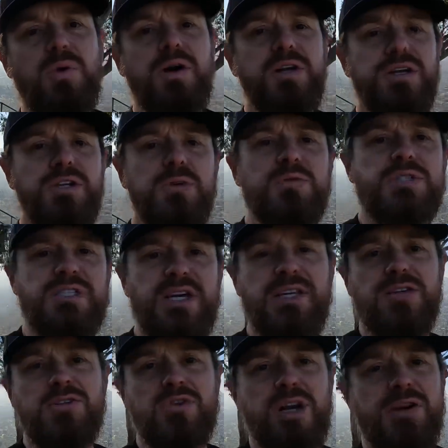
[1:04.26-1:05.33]
on and you assign
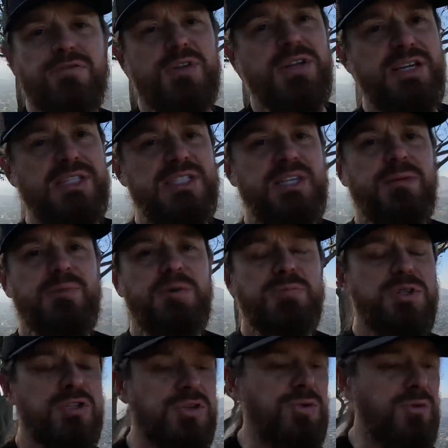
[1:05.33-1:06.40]
the driver. That's step number
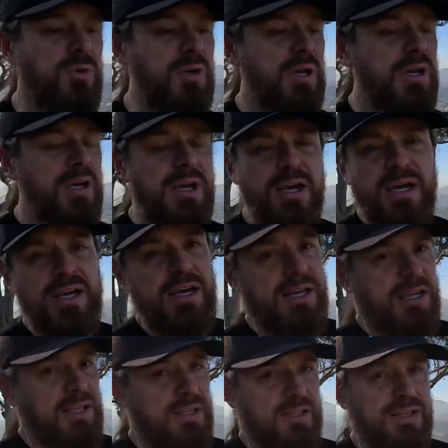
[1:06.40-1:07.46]
2.
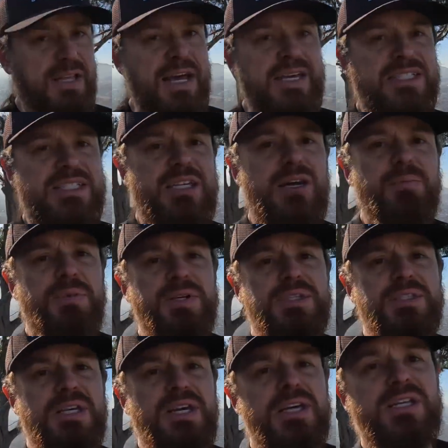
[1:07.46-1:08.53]
The last step
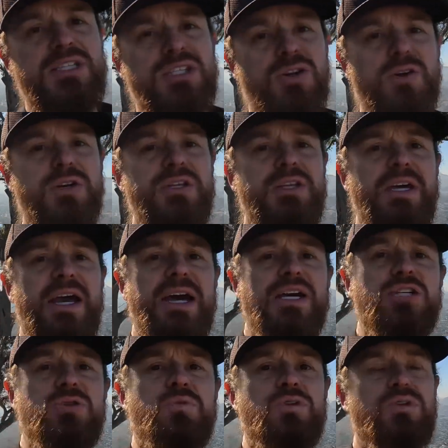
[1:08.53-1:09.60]
is starting the
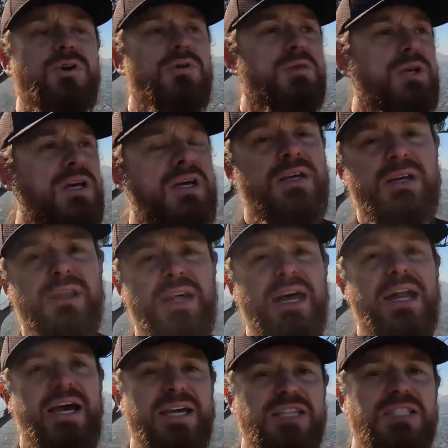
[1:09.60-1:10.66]
actual load.
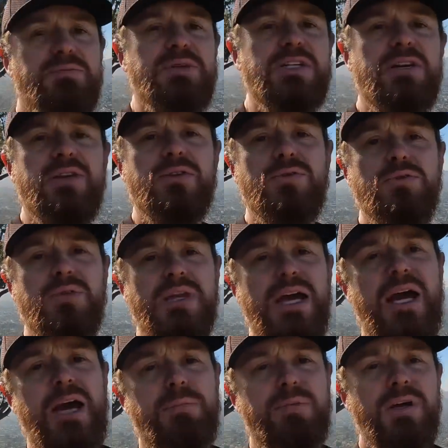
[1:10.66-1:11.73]
That has to be done through the
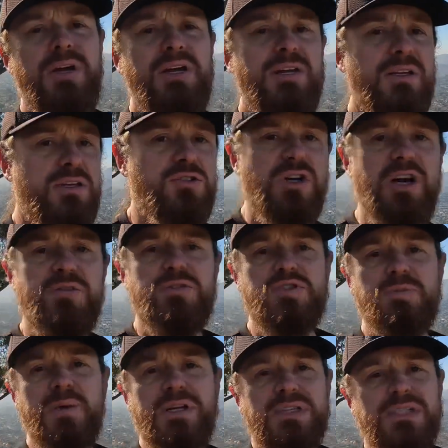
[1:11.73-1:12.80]
app. The driver's
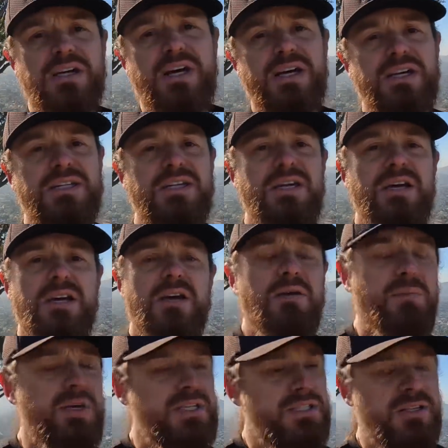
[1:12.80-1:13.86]
been assigned,
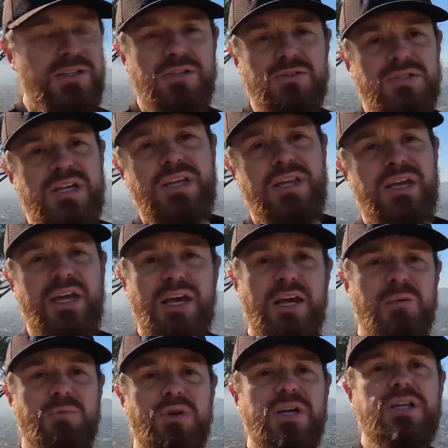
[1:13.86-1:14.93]
and basically you say like, hey,
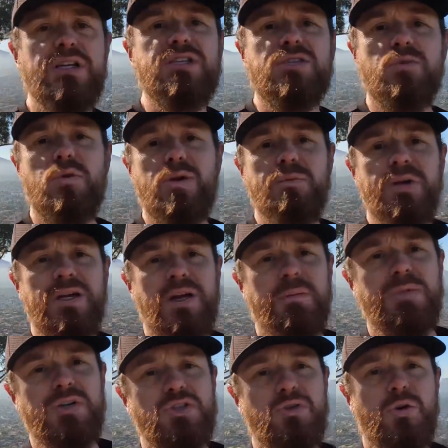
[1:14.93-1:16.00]
I'm bringing this equipment. I'm
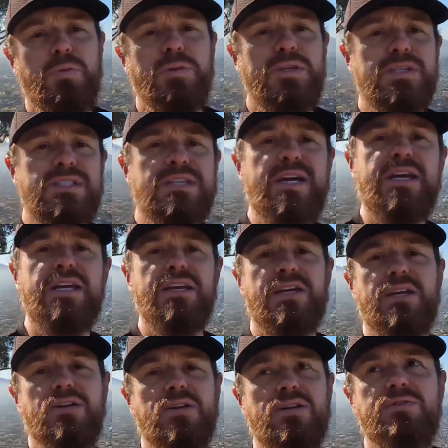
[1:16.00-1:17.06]
gonna show up at this site, and
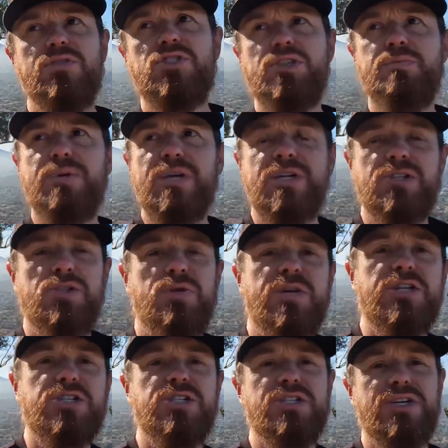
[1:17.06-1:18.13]
it'll give you GPS
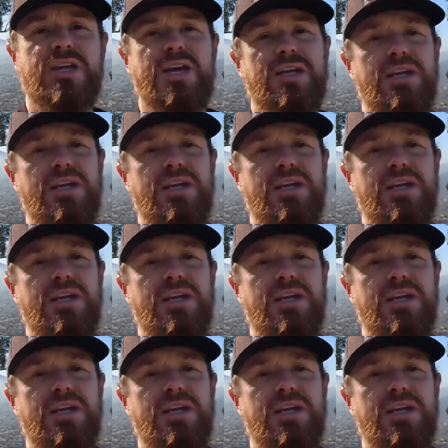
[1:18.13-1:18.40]
directions on how to